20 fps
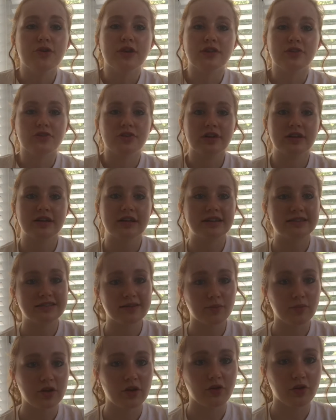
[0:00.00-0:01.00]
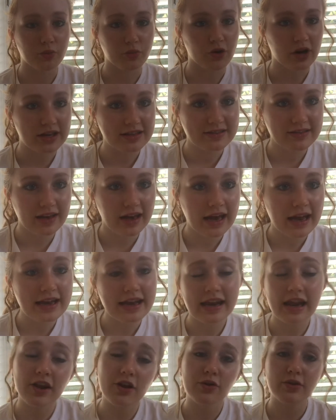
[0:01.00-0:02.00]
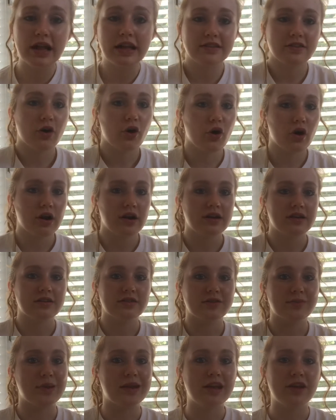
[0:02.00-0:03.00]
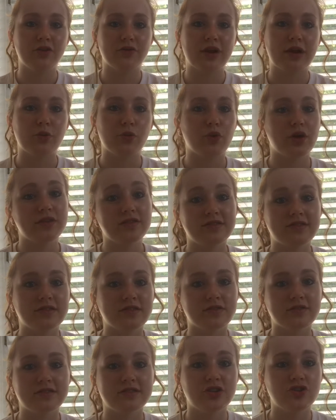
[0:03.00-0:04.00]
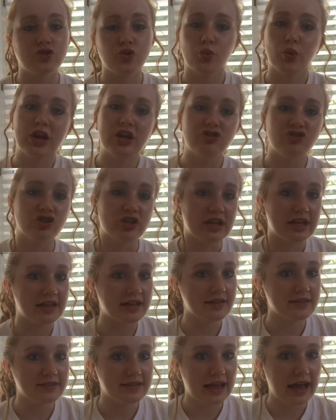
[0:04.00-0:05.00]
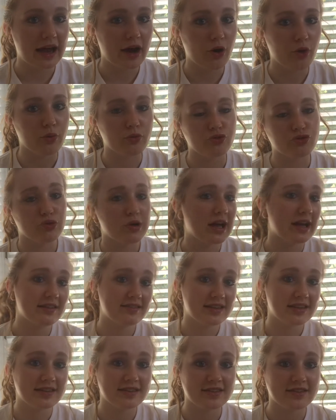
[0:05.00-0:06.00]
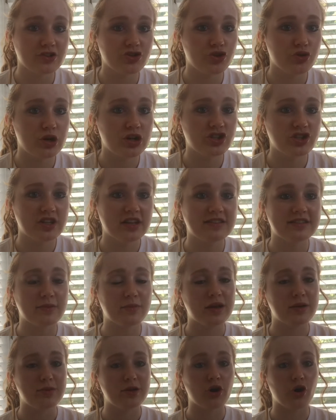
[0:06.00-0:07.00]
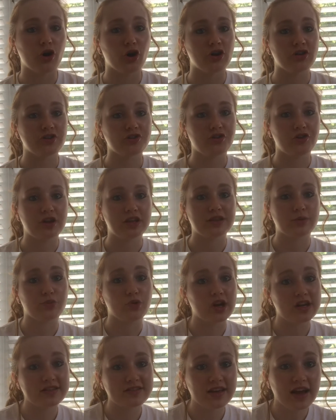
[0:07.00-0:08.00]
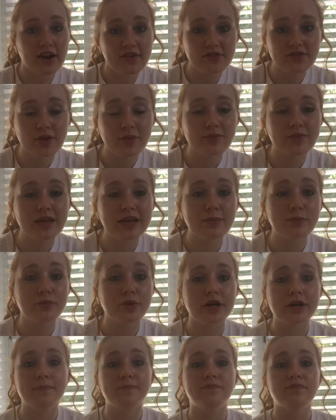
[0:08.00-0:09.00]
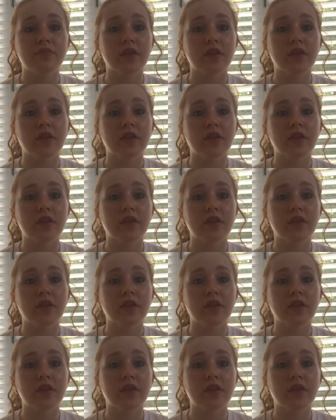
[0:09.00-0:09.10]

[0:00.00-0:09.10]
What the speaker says: can look at something on the bright side. And I know that's hard depending on what the situation is, how drastic the situation is. It may be hard to look at the bright side of something, but